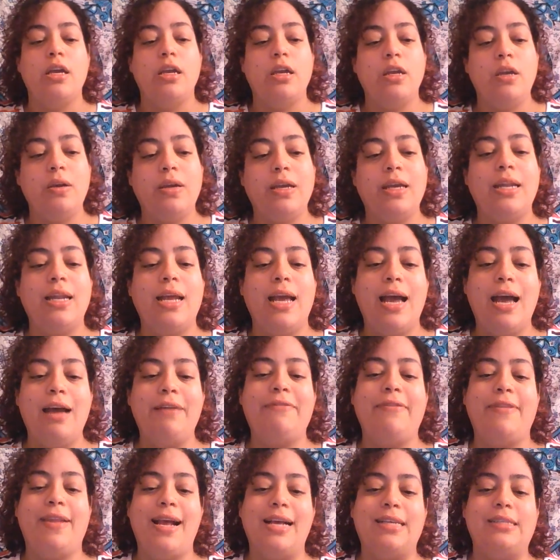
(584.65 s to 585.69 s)
you can
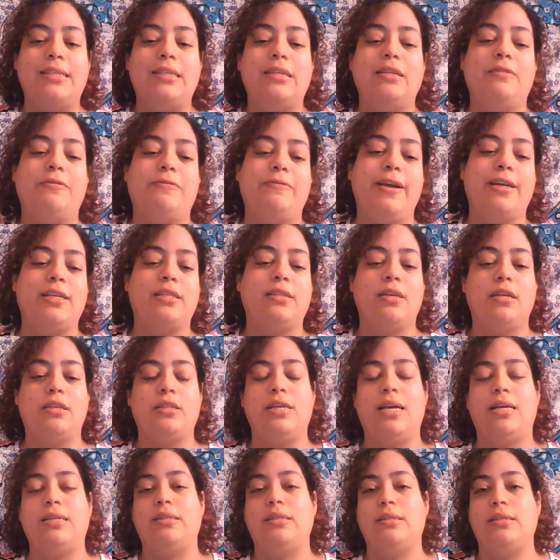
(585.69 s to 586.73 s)
have lasting effects such
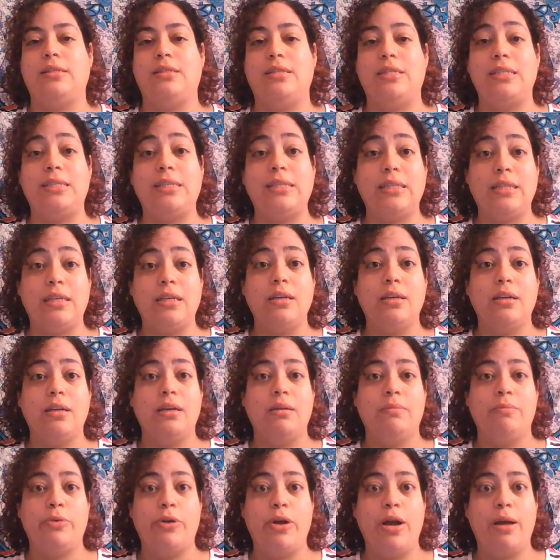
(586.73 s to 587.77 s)
as disc
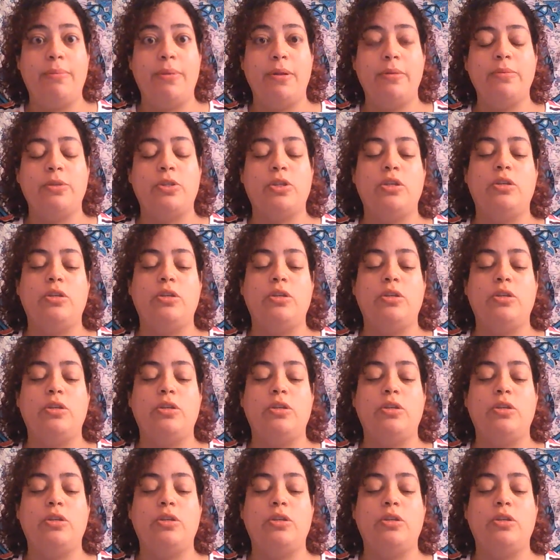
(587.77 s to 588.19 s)
problems.